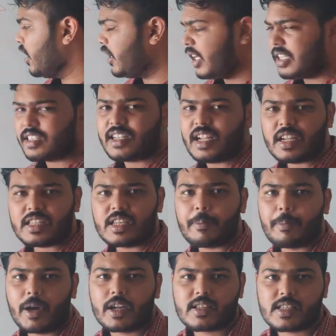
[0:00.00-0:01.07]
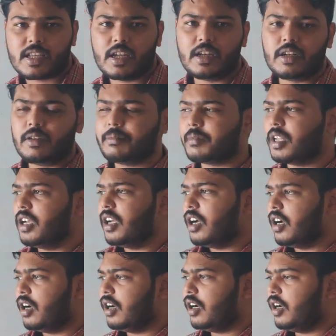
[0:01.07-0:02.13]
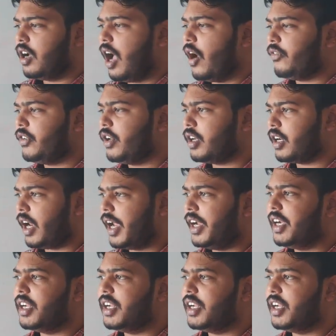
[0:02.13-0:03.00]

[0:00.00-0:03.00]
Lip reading: The tester is a person, after